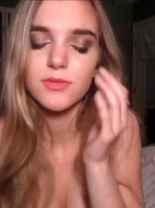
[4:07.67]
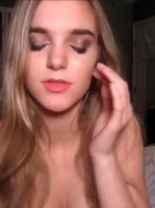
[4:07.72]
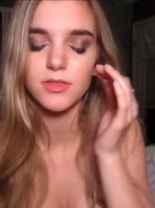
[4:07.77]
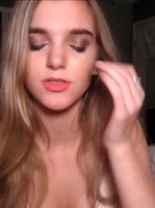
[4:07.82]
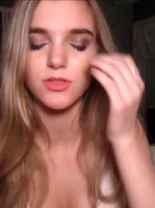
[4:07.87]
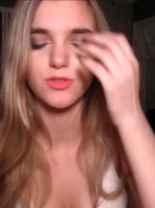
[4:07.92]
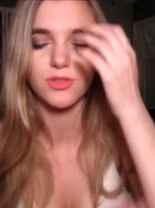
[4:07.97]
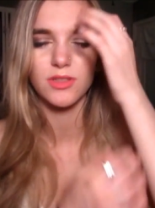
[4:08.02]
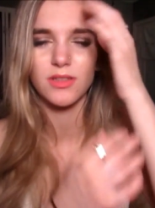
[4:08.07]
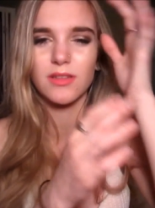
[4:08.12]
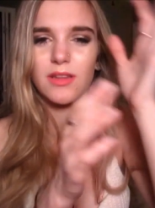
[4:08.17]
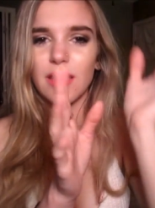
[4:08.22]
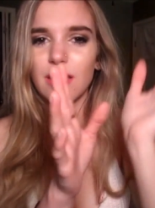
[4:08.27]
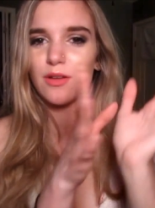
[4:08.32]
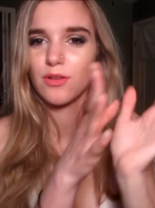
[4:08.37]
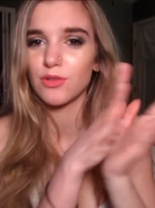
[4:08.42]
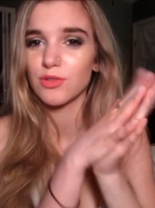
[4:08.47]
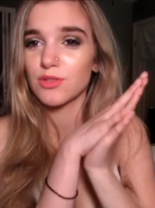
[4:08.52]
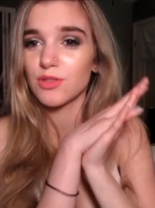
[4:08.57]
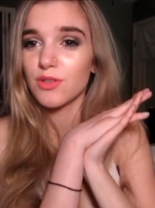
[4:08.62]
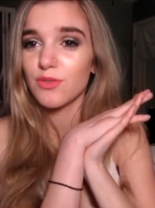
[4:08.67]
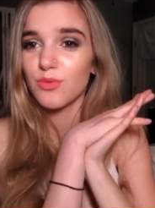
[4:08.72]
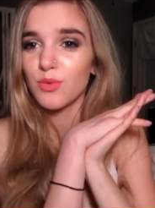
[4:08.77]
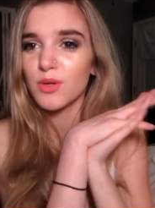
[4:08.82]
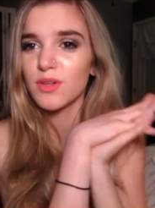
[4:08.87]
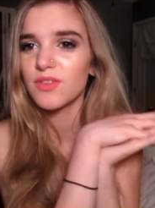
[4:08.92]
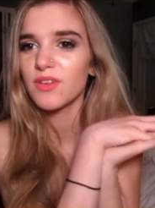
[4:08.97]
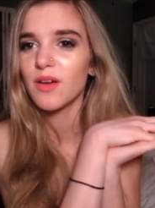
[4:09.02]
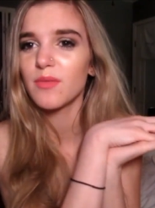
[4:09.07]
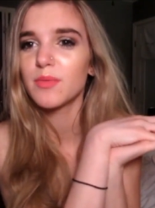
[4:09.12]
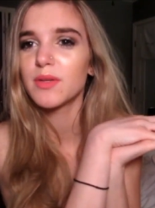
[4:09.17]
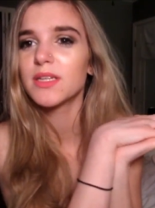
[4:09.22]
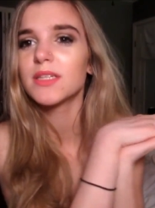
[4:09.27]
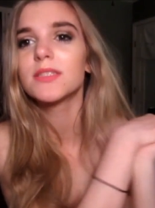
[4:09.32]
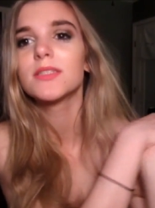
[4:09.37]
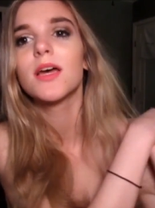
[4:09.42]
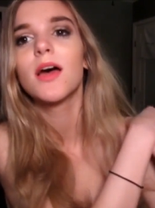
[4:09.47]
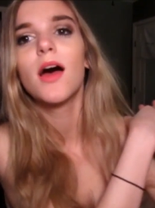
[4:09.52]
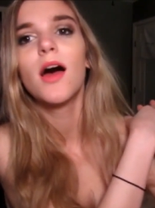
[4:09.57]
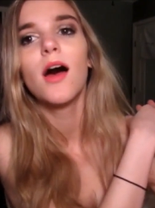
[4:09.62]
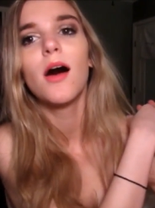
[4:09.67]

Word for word: It's usually, like, closer to forty-five minutes,